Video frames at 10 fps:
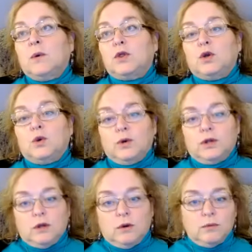the
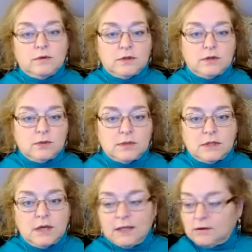North Node moves into a
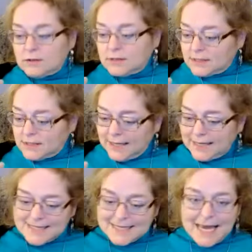sign, there's this like
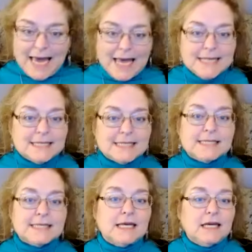
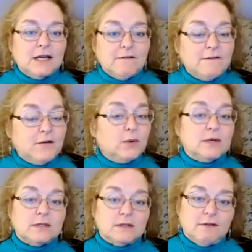intense
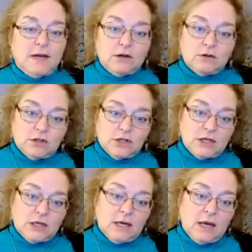focus of
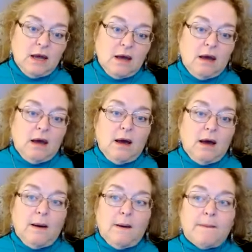energy
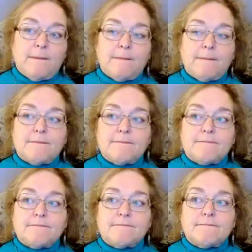
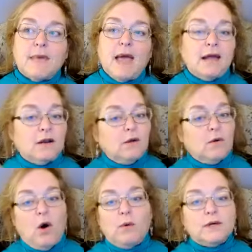and
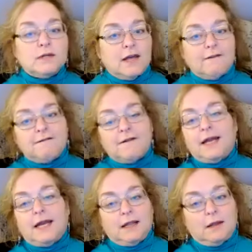always like
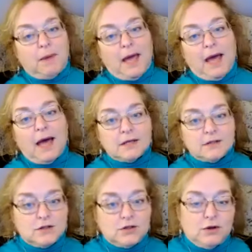fighting the
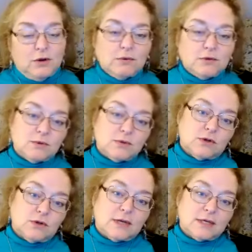past, you know, to a
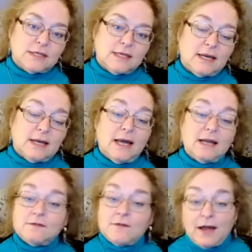certain extent.
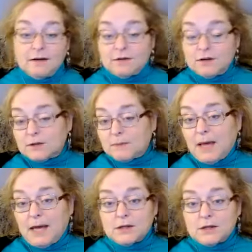And if there's a
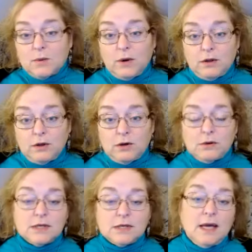planet square the
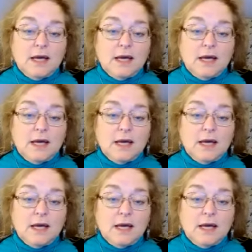nodes